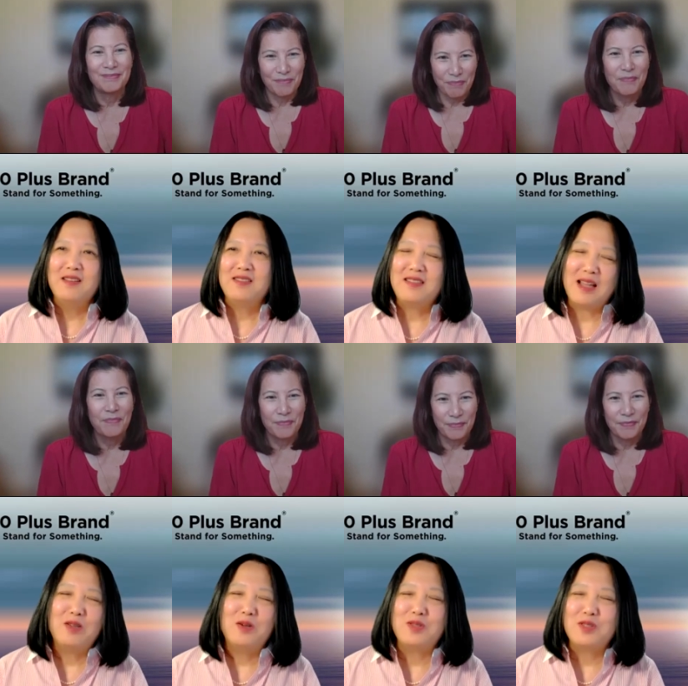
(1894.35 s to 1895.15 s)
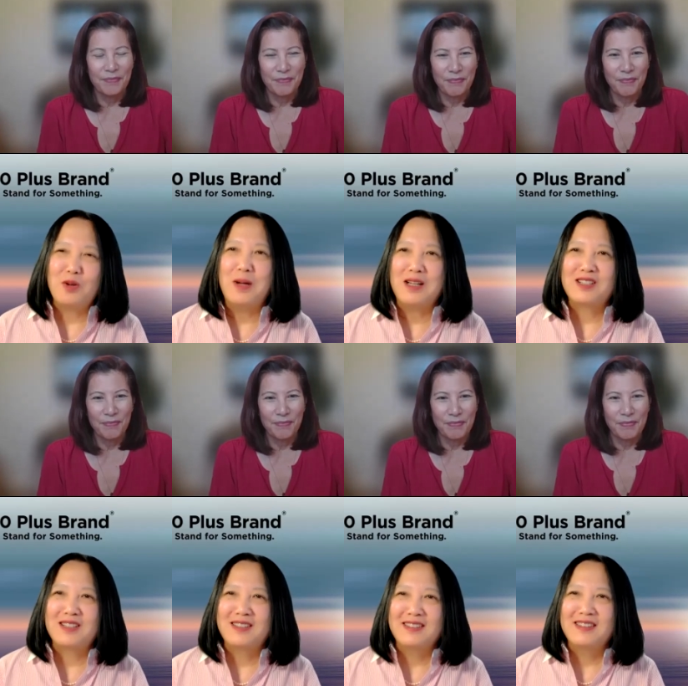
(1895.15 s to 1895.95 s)
Speaker 1: Thank you so
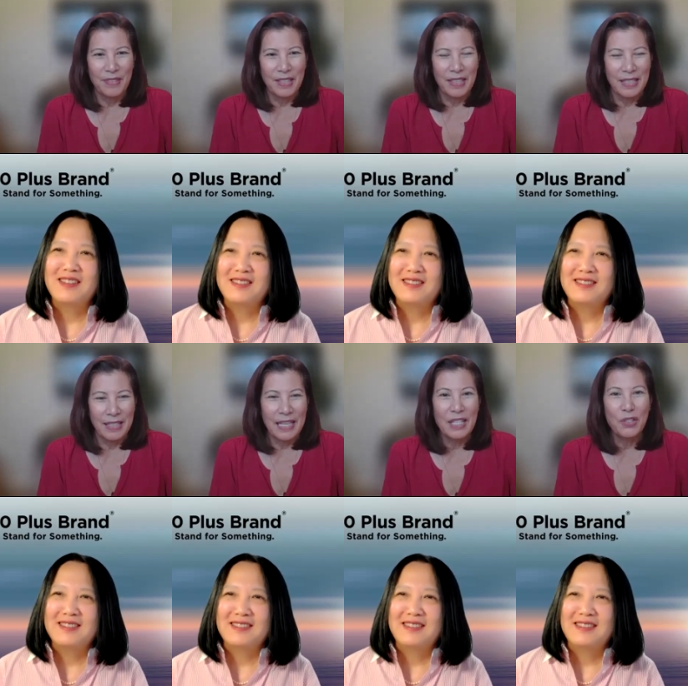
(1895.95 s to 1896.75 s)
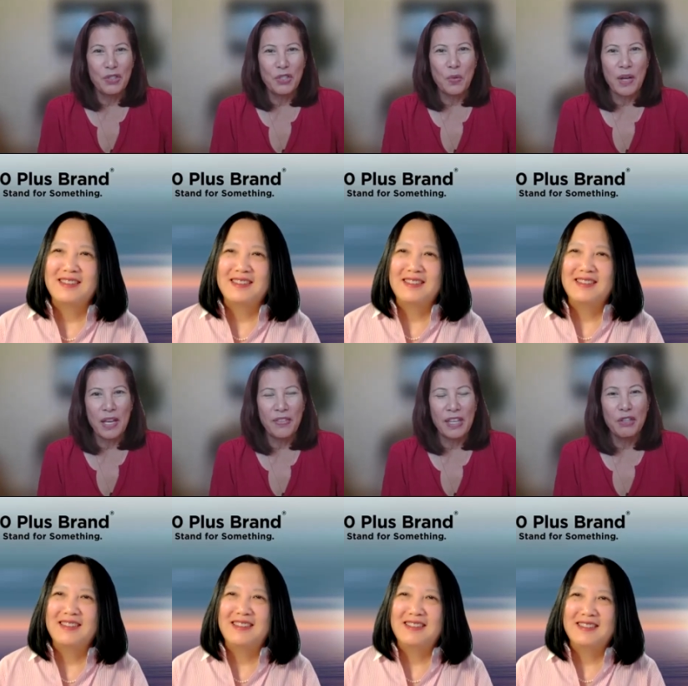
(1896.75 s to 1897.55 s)
much.
Speaker 2: Thank you,
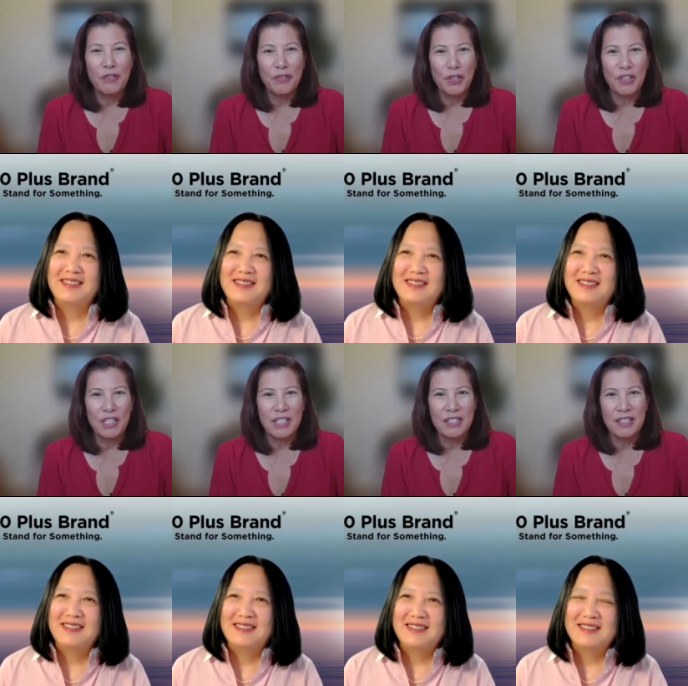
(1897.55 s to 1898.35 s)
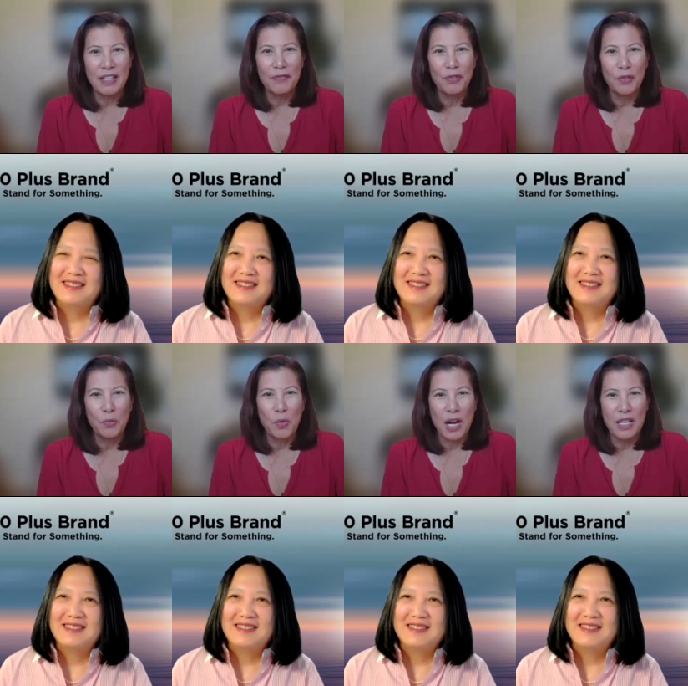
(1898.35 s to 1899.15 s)
Joanne. Thank you for your insightful,
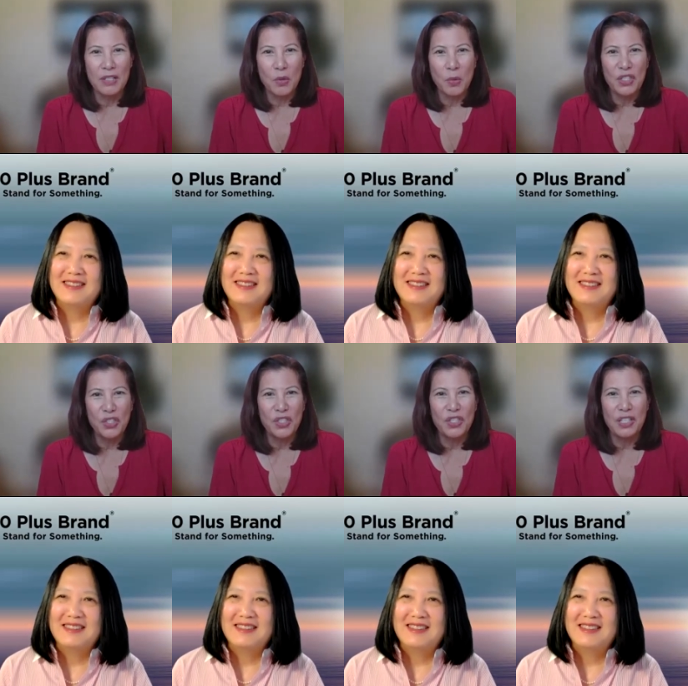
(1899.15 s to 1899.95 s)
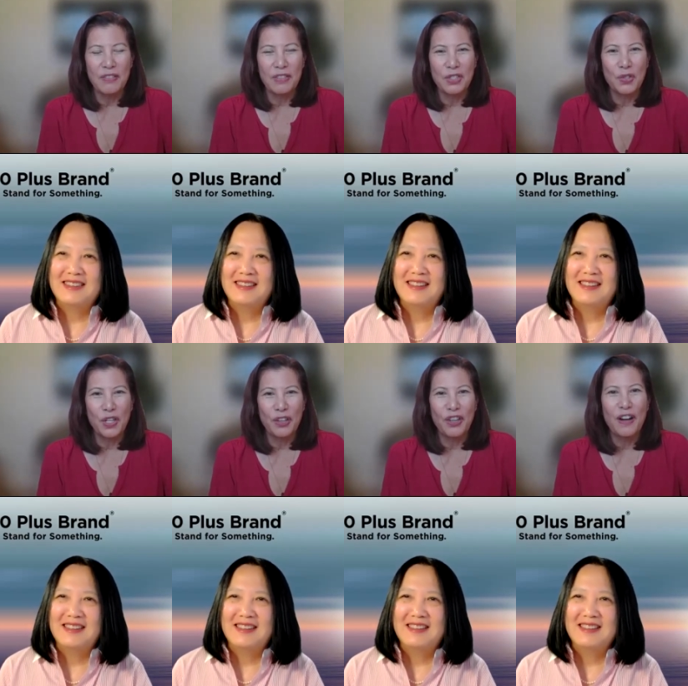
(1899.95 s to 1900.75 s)
wise questions. I've enjoyed
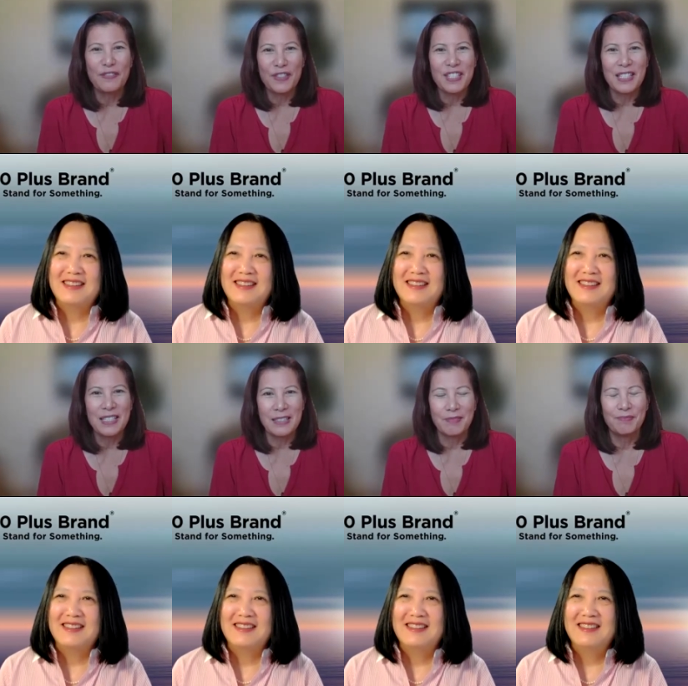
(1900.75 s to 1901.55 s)
our conversation.